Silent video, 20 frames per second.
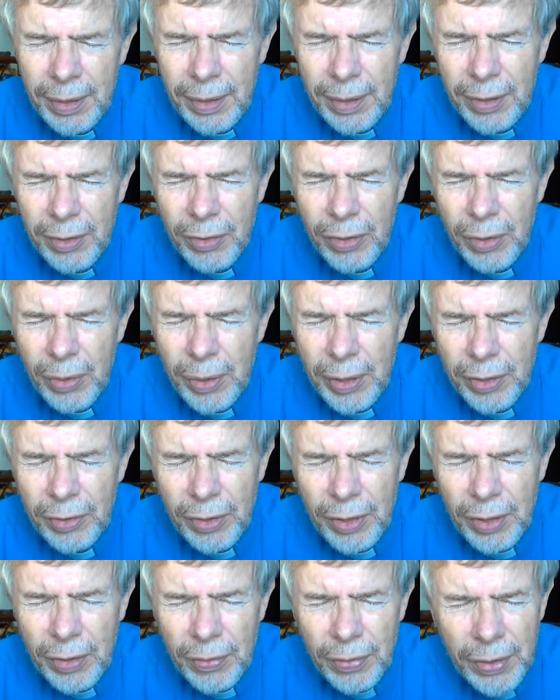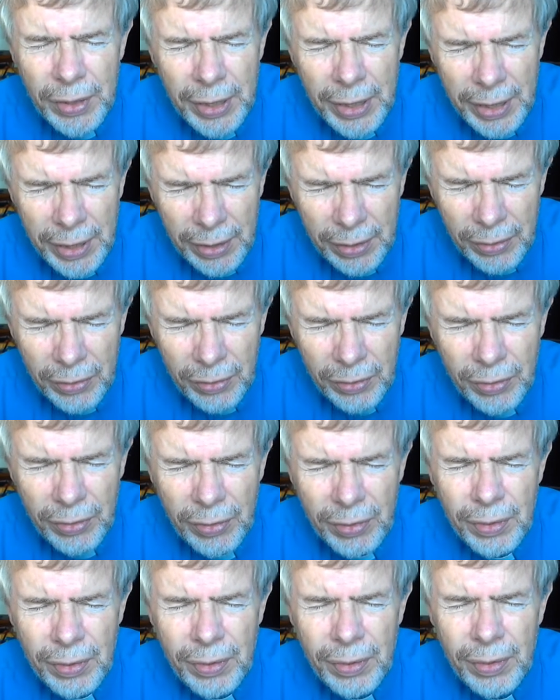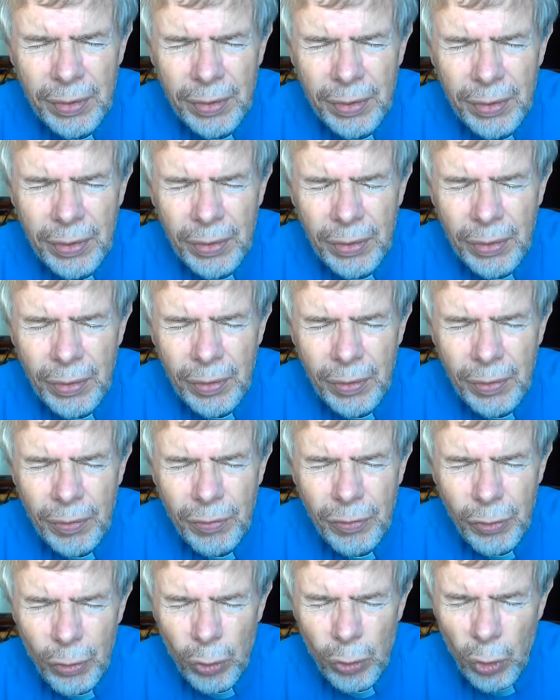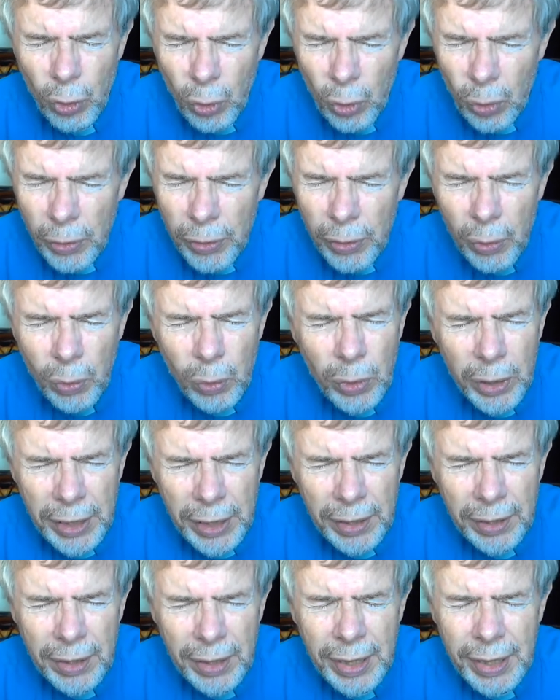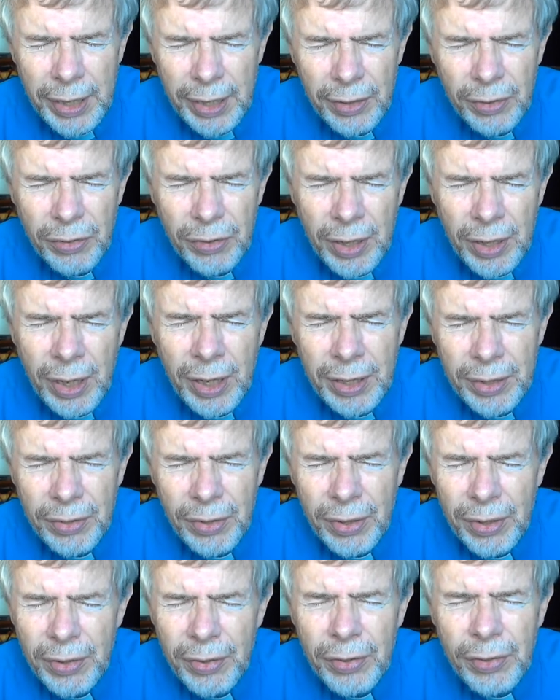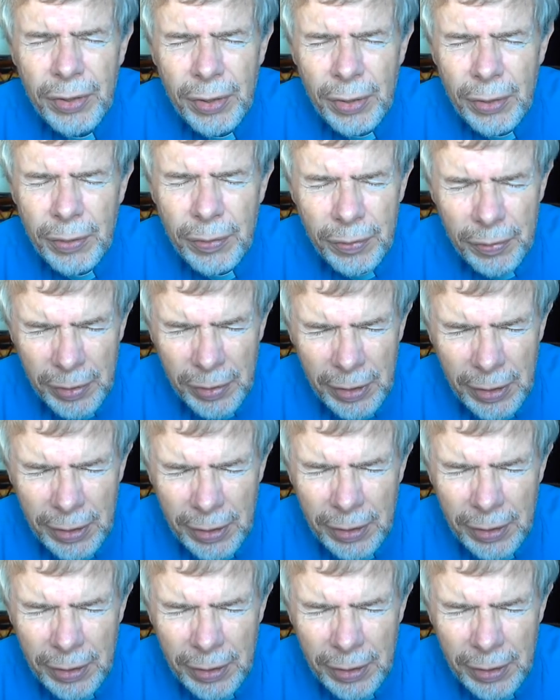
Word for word: And so let's give thanks for all the way that He has guided us so far